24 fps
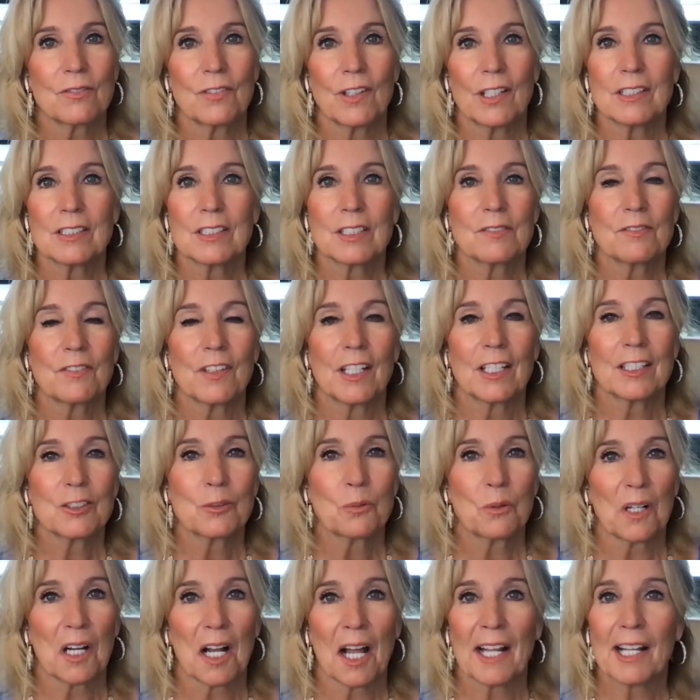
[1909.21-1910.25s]
face to
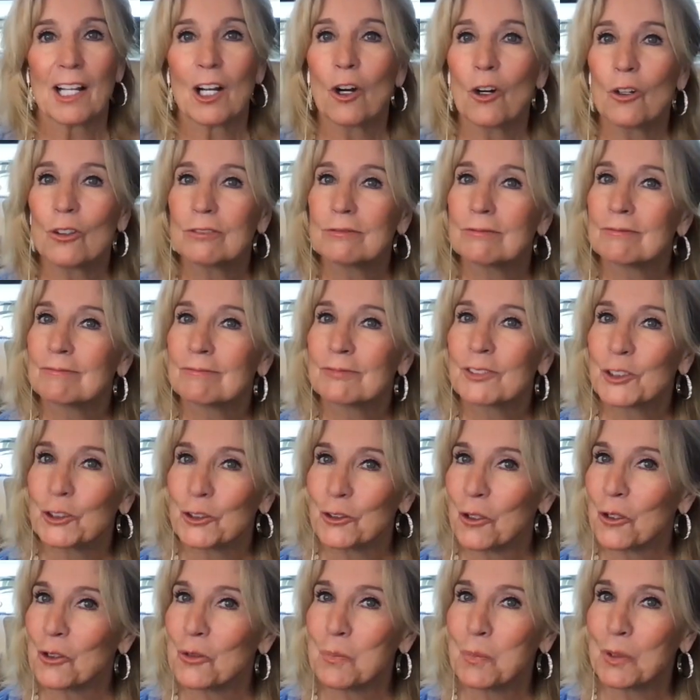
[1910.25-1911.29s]
face when I go
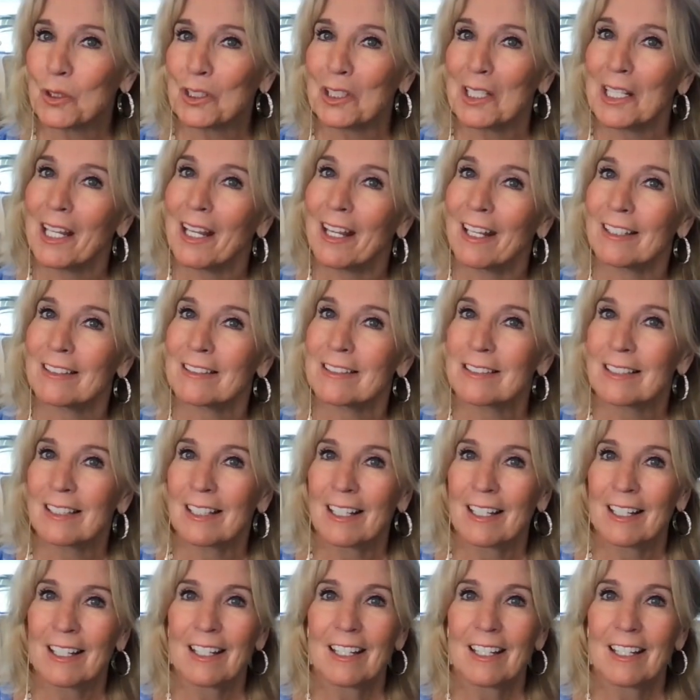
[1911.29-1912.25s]
through those pearly gates,